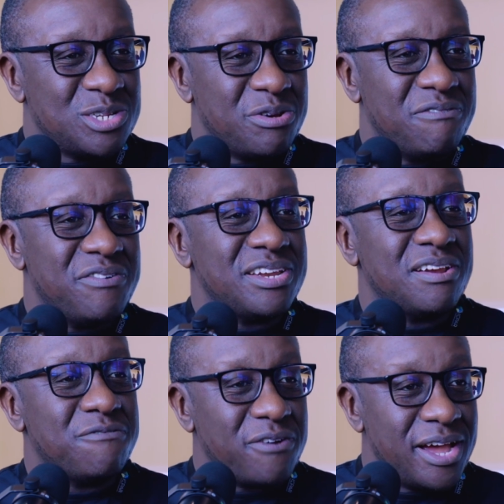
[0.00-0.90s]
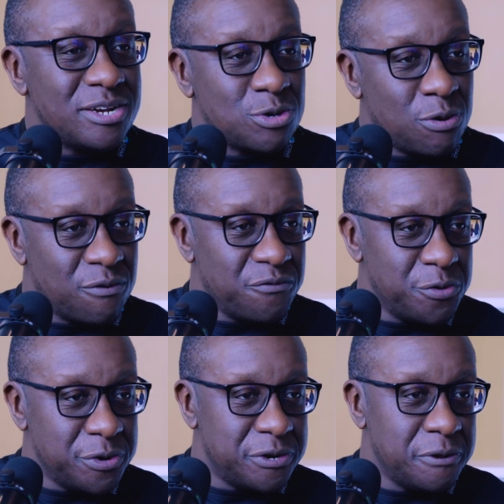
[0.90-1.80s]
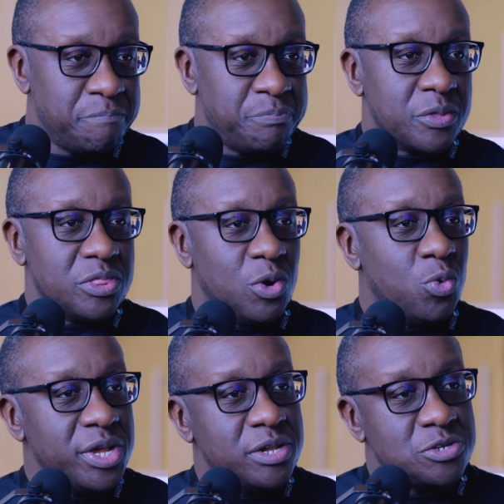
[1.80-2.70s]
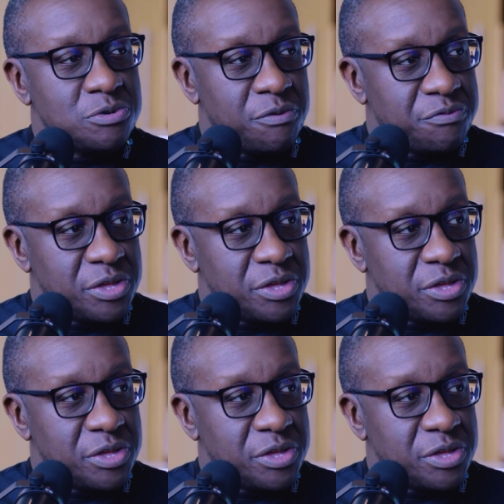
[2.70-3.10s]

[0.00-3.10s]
So invented fire to cook food, the wheel to move